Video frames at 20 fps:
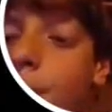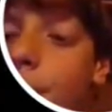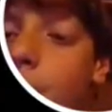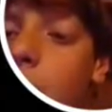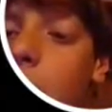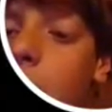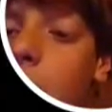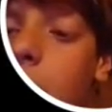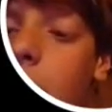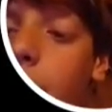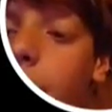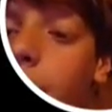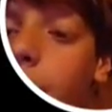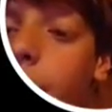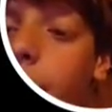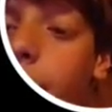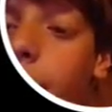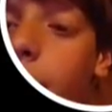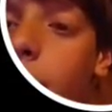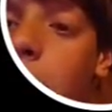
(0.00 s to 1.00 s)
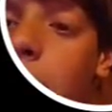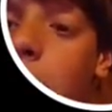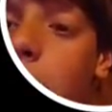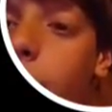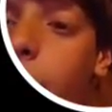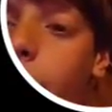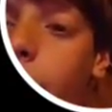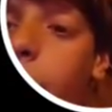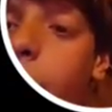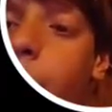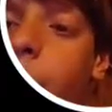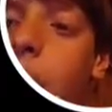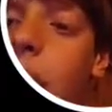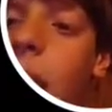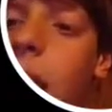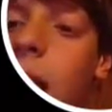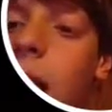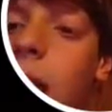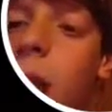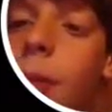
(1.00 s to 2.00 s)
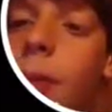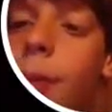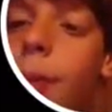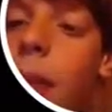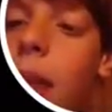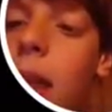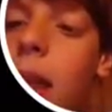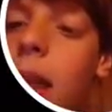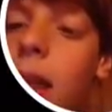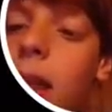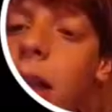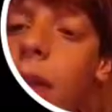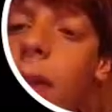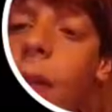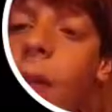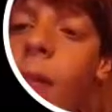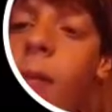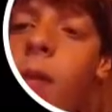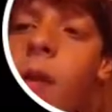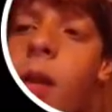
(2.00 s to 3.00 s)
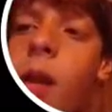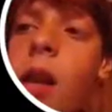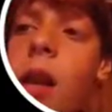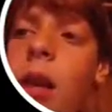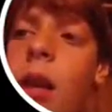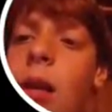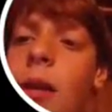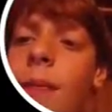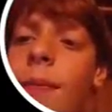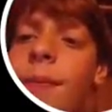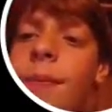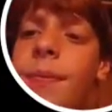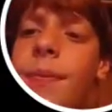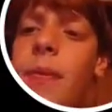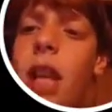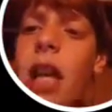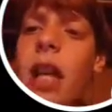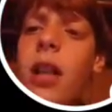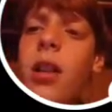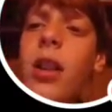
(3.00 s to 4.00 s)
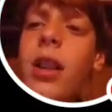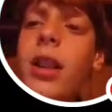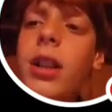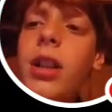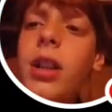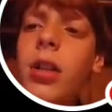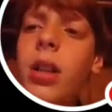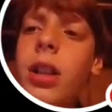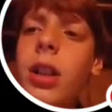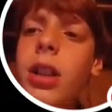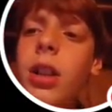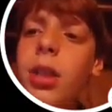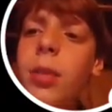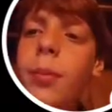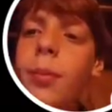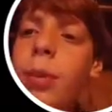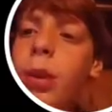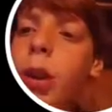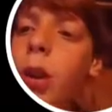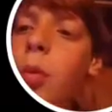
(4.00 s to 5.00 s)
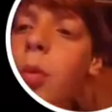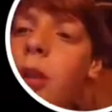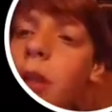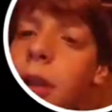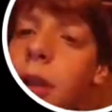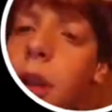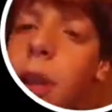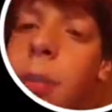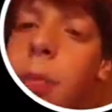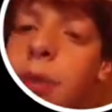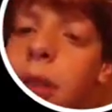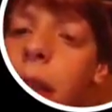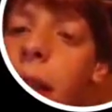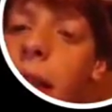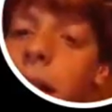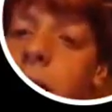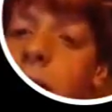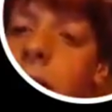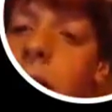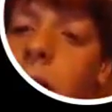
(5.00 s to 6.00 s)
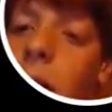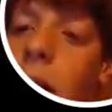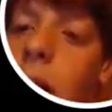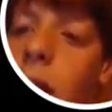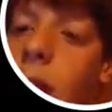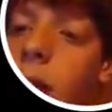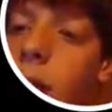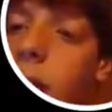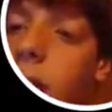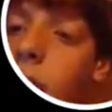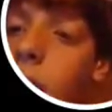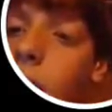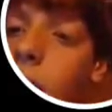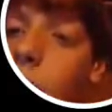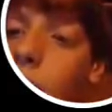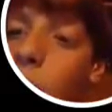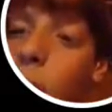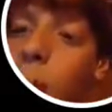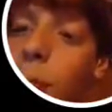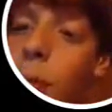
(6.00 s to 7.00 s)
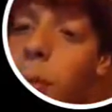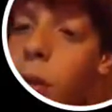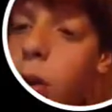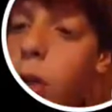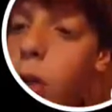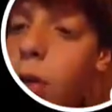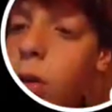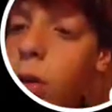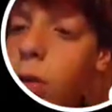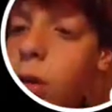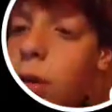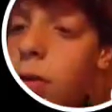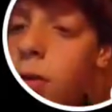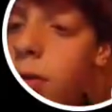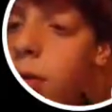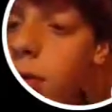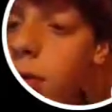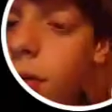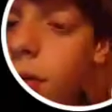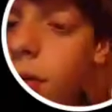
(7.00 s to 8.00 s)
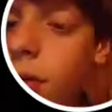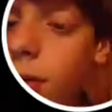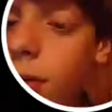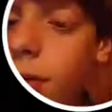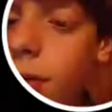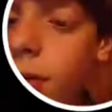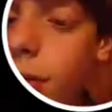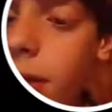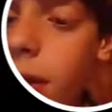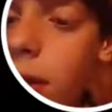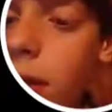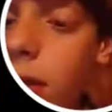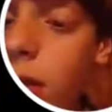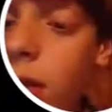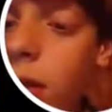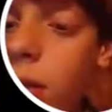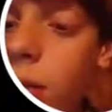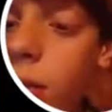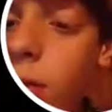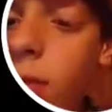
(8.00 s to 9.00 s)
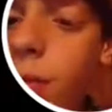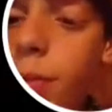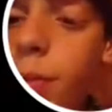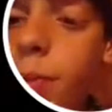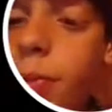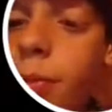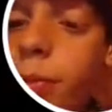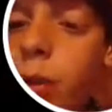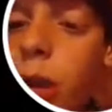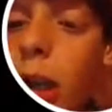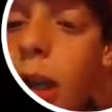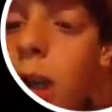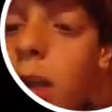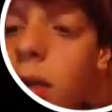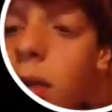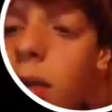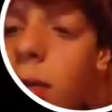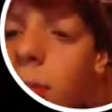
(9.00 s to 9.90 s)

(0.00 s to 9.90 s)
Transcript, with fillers: Bing. Bing. Bing. And I like Sonic's bluer sprite. looks a lot more blue. Like a lot more brighter